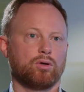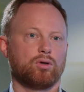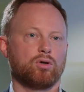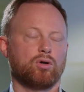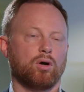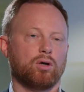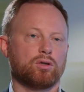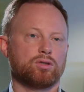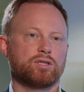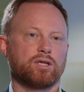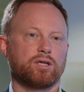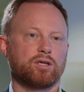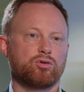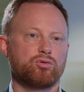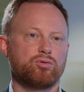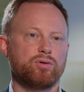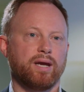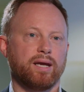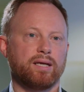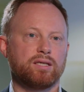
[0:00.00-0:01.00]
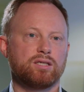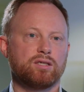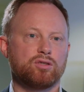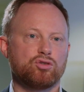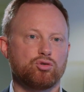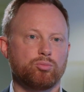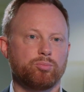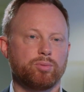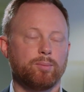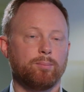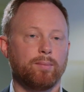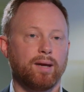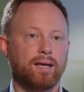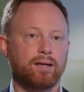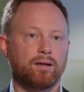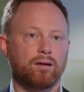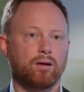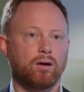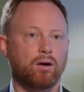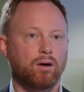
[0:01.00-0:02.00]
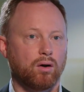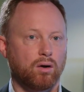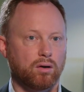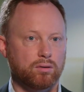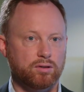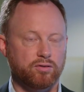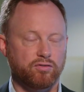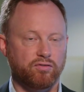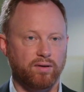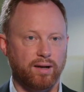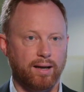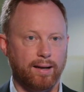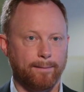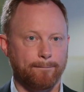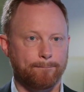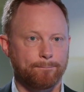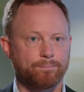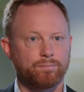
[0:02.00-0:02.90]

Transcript: content creation to be made on the fly.